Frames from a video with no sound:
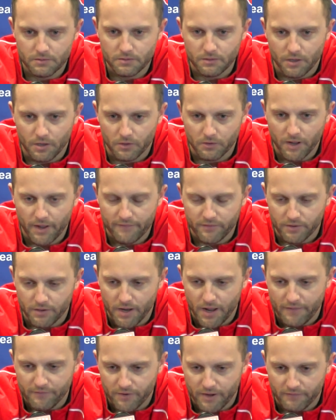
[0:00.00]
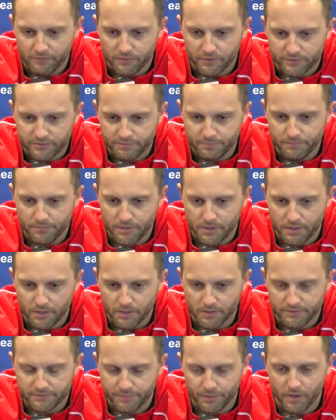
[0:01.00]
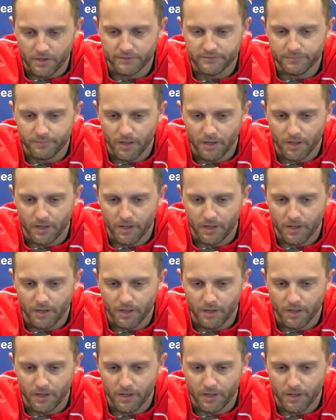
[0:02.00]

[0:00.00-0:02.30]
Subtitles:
you know, I haven't ever experienced